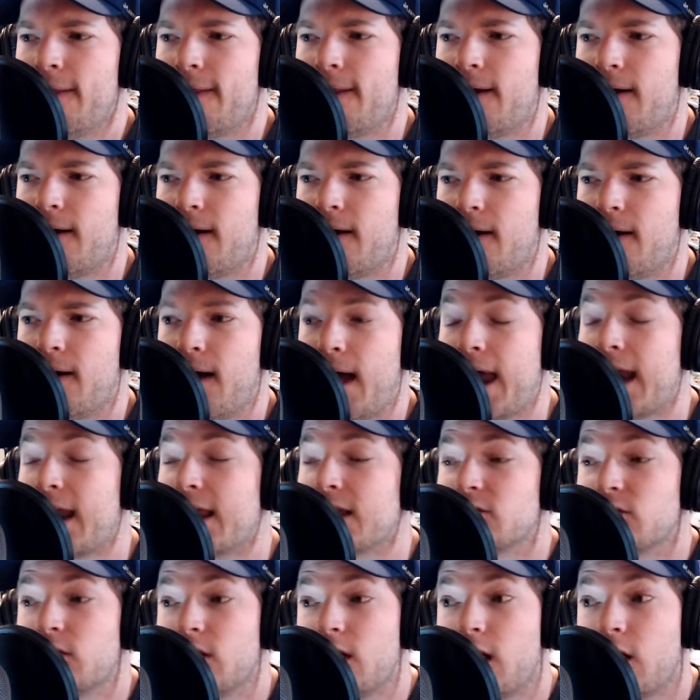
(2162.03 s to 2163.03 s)
And
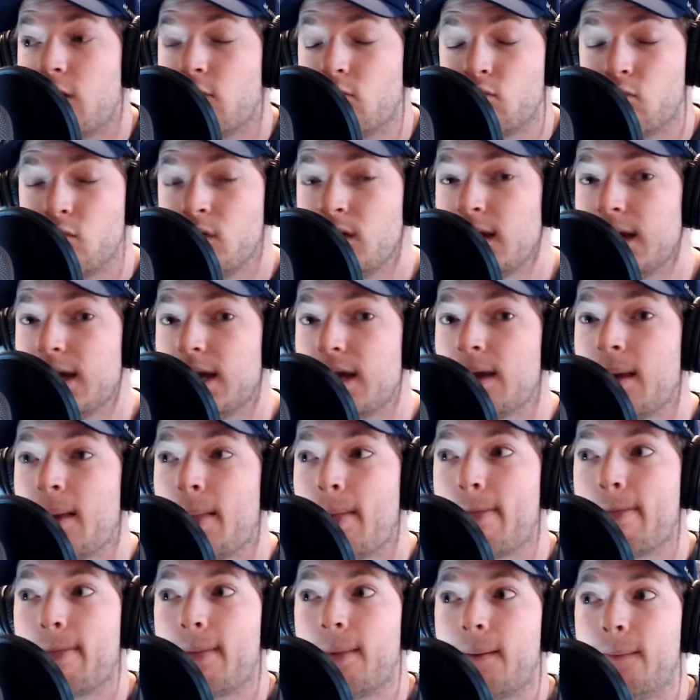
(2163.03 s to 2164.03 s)
it
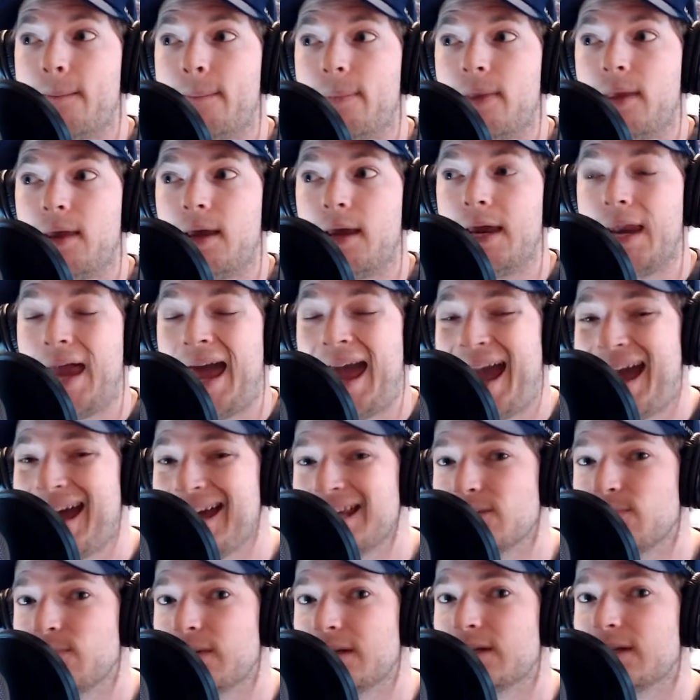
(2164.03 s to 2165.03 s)

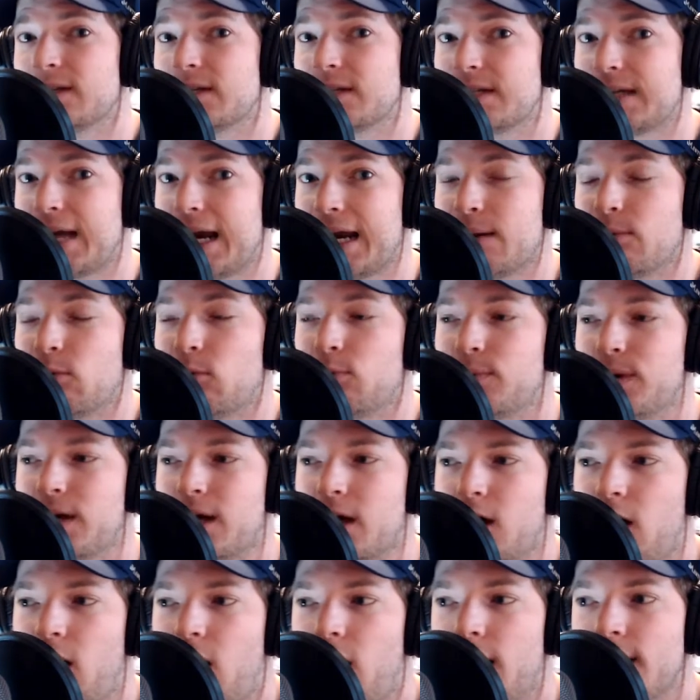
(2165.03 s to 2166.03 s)
has been sustainable
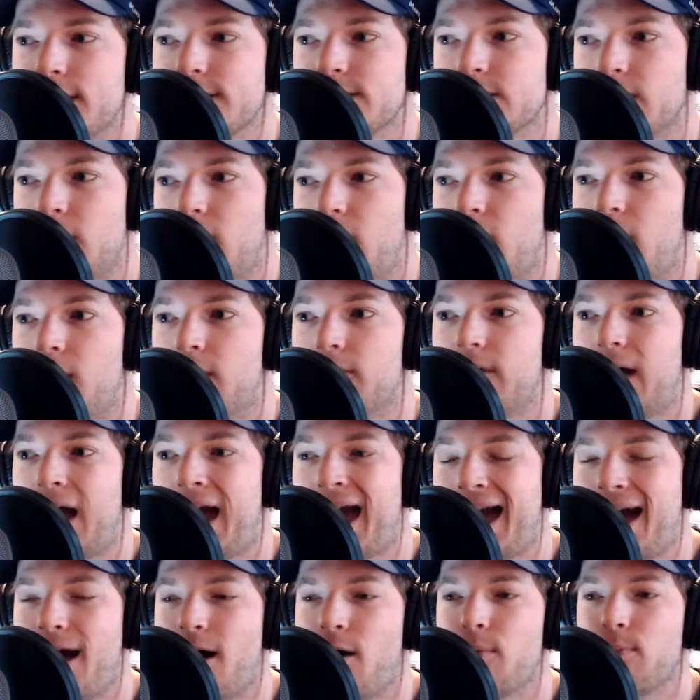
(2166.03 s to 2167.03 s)
because of
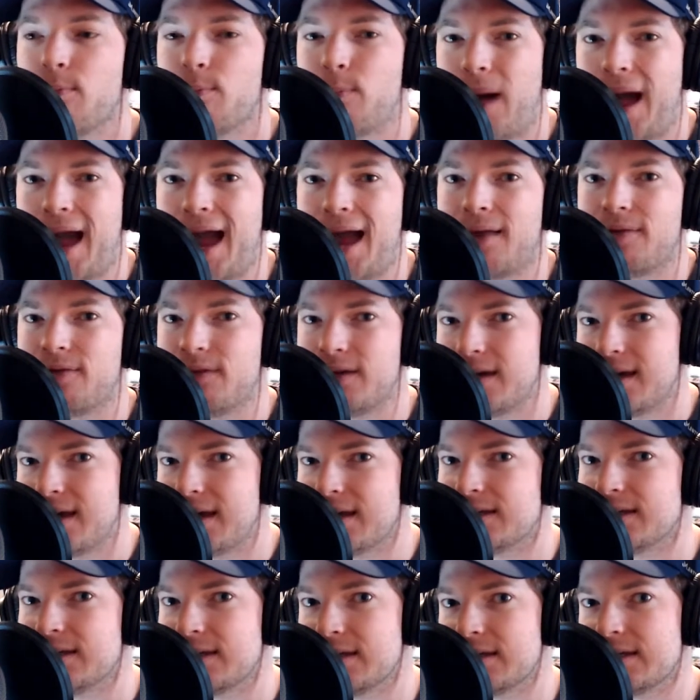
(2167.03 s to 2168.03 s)
how bad the
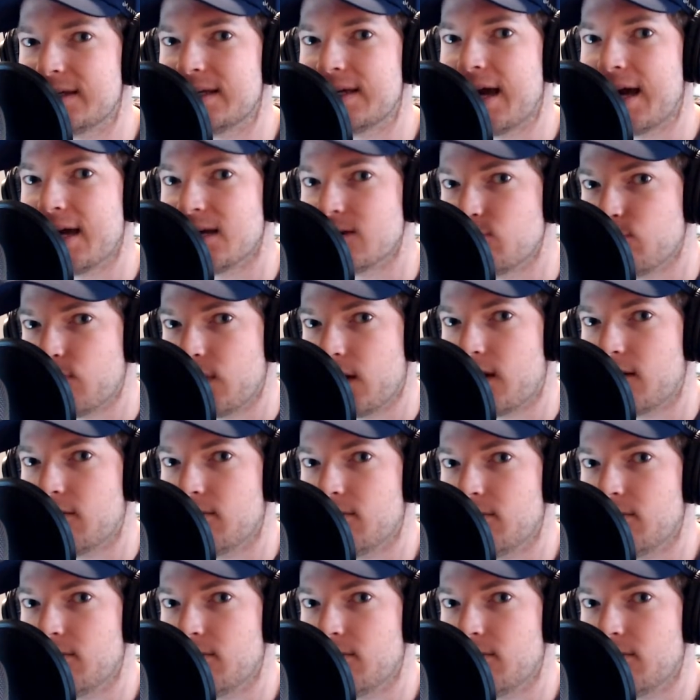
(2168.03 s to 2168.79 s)
ACC has been.